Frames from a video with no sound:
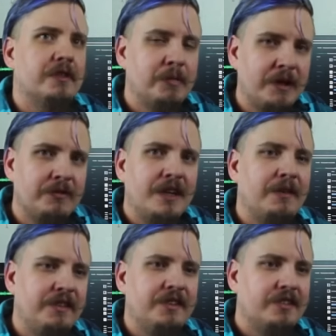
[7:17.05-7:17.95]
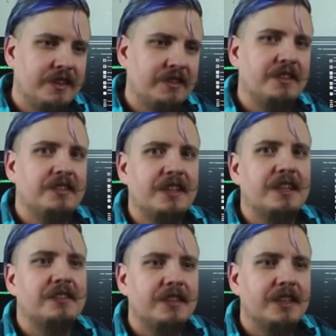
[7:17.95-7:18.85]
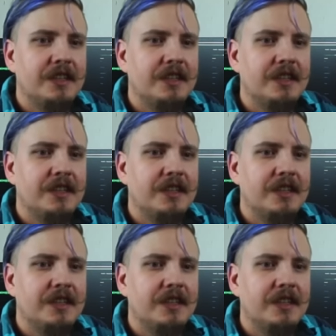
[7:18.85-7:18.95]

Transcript: It's about 566.